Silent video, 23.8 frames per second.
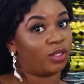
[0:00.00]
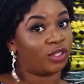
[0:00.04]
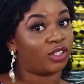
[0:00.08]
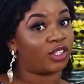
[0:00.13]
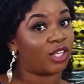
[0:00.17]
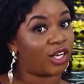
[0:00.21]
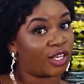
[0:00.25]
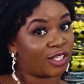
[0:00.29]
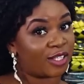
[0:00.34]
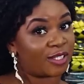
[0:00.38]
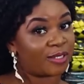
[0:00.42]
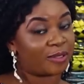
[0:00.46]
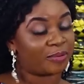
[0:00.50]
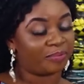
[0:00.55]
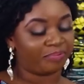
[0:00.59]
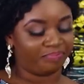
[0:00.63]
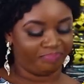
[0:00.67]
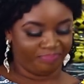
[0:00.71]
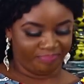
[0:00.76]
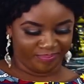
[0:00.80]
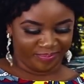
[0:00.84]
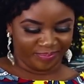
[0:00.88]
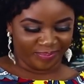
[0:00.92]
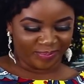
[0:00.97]
will not.
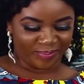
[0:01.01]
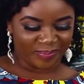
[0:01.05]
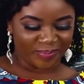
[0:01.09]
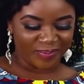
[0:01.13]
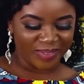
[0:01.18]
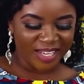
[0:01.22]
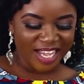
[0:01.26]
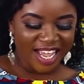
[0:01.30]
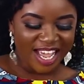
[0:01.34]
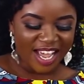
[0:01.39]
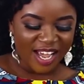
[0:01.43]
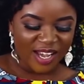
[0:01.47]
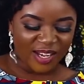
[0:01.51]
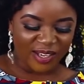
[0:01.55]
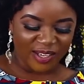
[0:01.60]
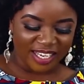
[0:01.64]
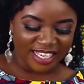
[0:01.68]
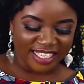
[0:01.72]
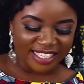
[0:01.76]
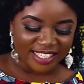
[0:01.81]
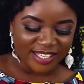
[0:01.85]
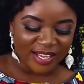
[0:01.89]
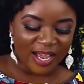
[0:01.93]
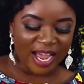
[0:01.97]

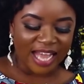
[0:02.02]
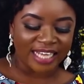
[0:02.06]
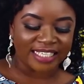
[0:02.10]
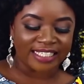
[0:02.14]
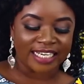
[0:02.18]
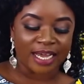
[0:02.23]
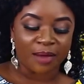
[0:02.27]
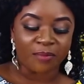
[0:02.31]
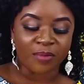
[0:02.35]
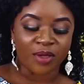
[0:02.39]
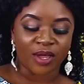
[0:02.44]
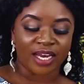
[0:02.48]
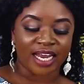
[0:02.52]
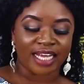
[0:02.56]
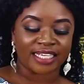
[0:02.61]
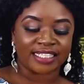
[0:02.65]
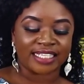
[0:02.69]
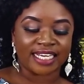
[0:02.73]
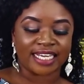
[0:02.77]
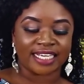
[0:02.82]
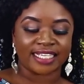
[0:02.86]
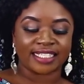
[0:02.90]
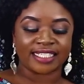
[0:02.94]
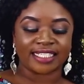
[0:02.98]
Okay, so
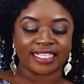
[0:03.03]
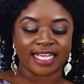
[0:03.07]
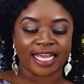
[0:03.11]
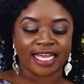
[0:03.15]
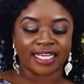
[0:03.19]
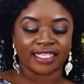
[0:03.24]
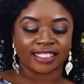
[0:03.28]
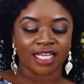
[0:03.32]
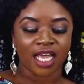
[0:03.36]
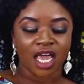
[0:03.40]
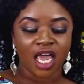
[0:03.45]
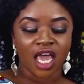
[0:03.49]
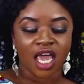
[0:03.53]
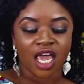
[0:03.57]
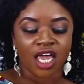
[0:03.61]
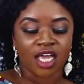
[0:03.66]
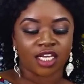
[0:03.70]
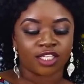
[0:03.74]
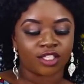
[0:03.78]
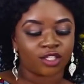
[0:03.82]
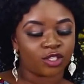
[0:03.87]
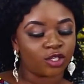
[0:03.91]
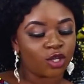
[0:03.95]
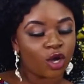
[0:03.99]
Adamiola Day says,
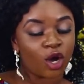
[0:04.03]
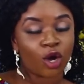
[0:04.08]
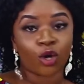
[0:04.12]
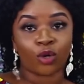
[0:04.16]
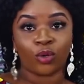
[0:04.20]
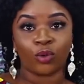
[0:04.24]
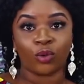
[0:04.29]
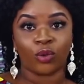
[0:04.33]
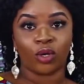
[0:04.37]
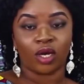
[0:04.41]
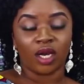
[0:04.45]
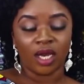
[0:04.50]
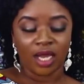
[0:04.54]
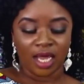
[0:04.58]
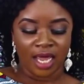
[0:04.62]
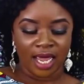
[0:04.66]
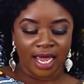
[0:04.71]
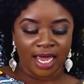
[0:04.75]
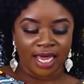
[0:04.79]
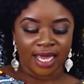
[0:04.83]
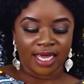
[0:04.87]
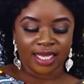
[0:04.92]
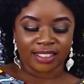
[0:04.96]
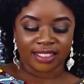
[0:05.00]
it's not cool.
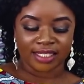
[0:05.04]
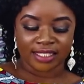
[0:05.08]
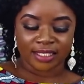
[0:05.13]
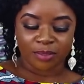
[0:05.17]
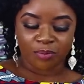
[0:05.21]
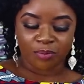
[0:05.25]
It